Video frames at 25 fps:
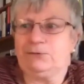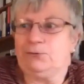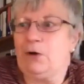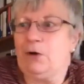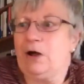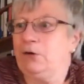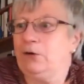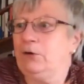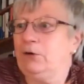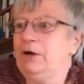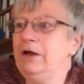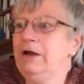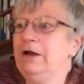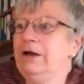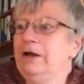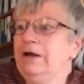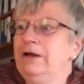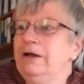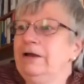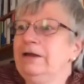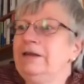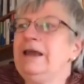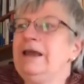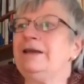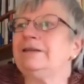Well,
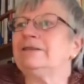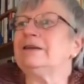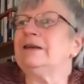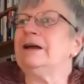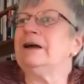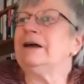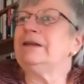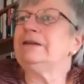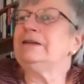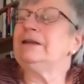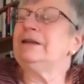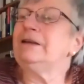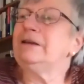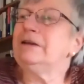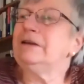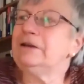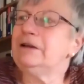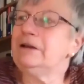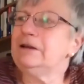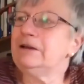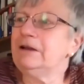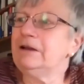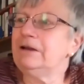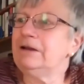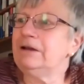yes, I think
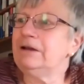at